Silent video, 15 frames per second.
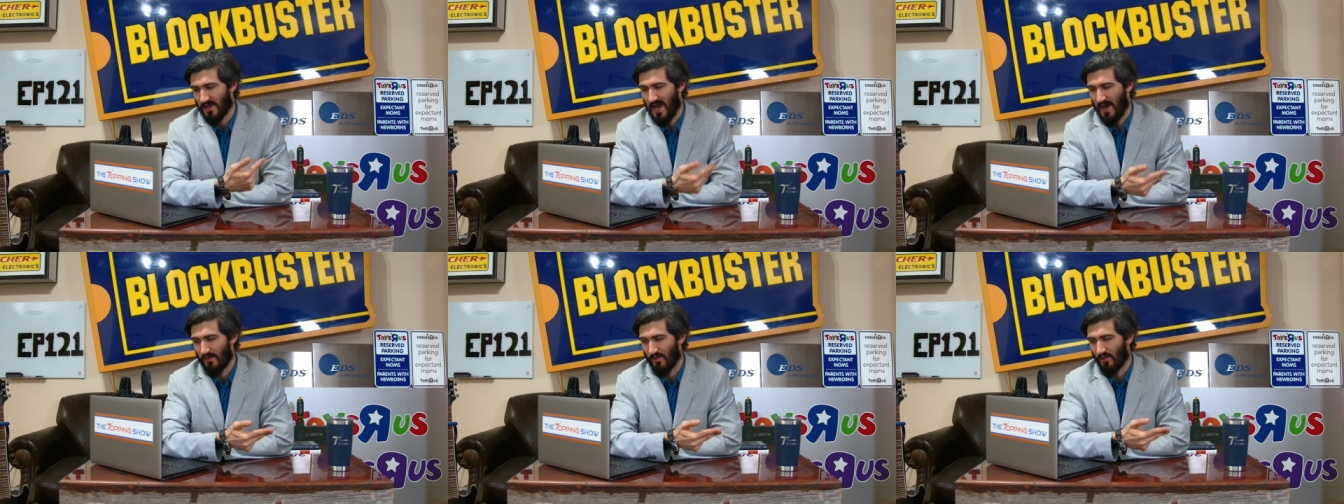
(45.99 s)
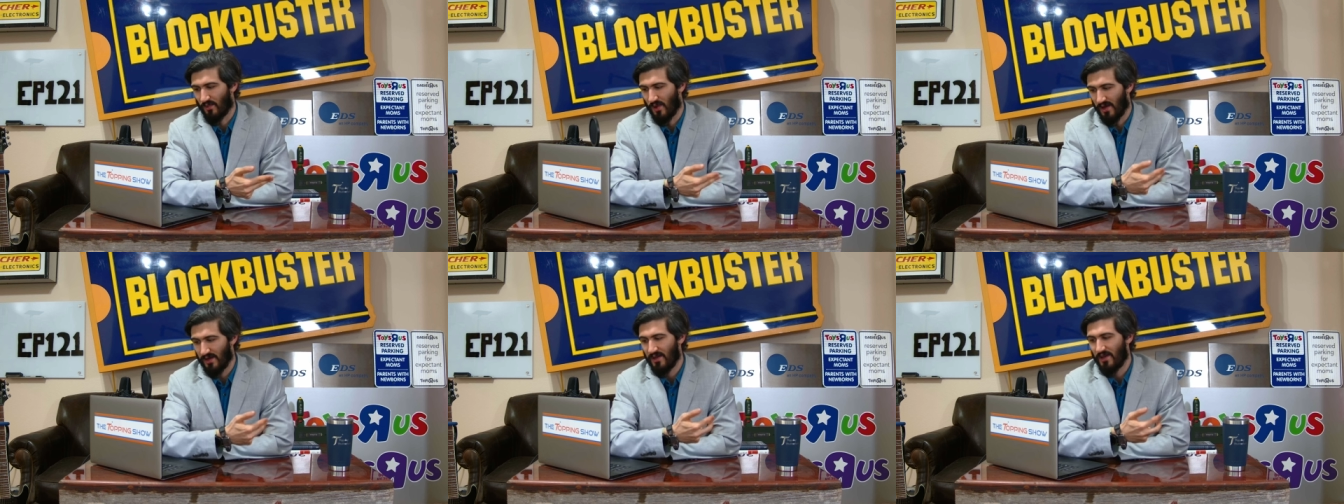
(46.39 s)
Capital
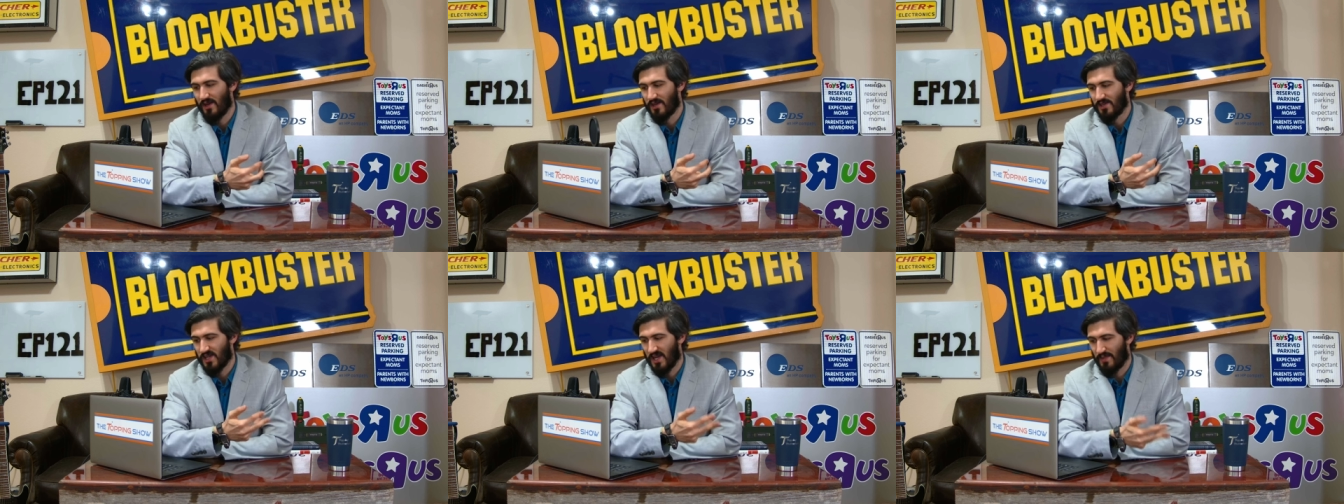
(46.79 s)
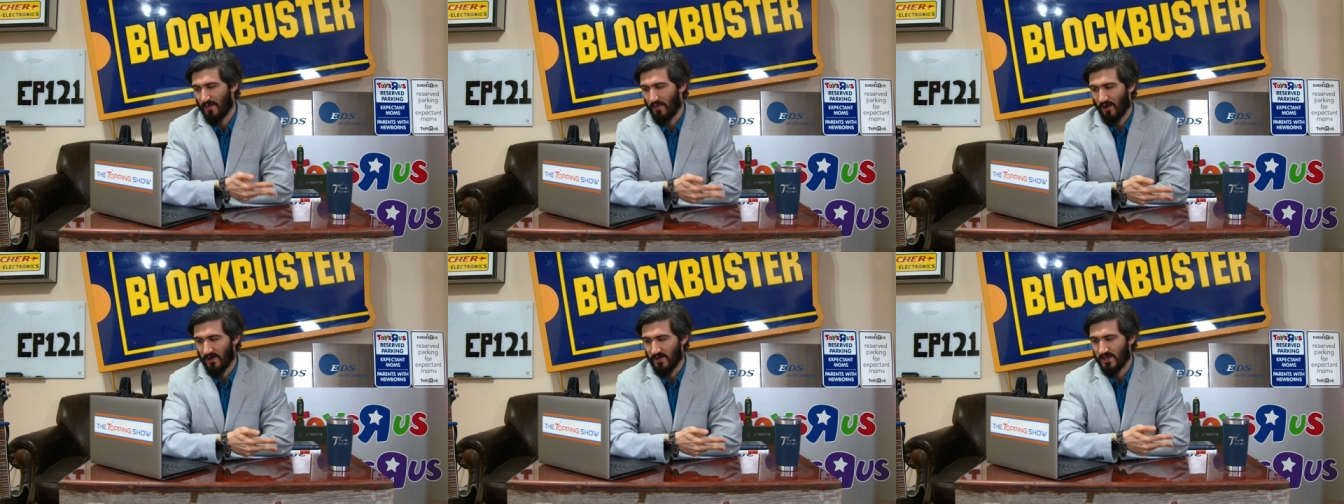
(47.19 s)
One, JP
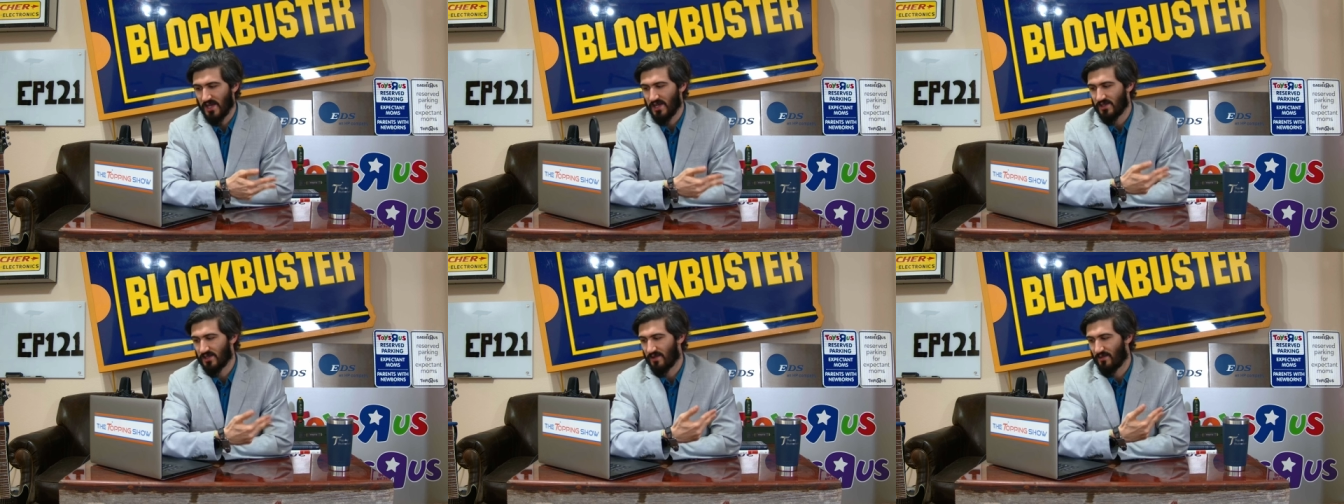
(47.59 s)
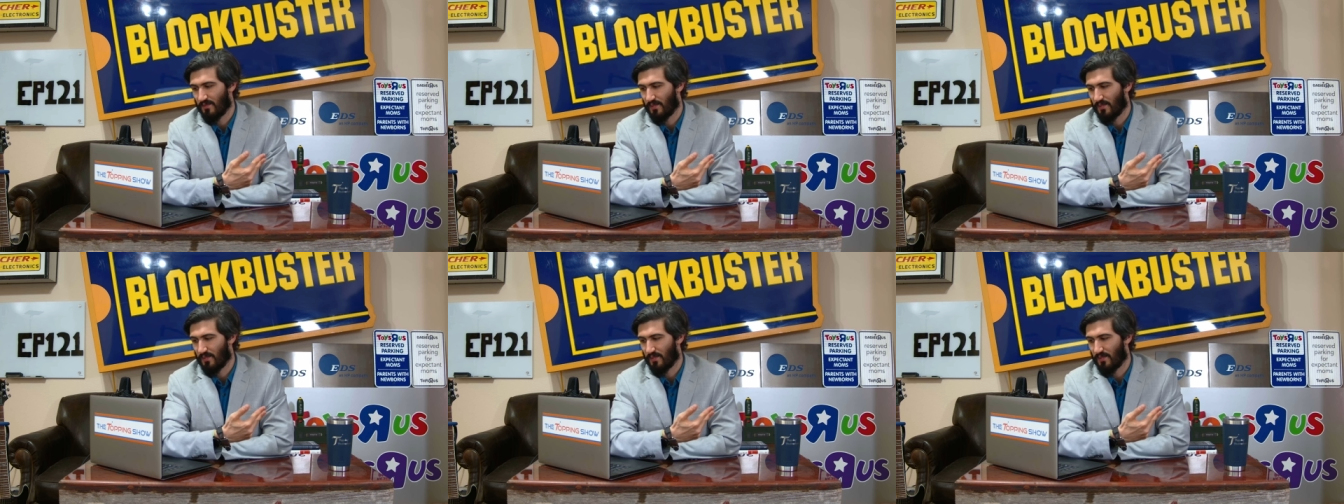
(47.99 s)
Morgan Chase,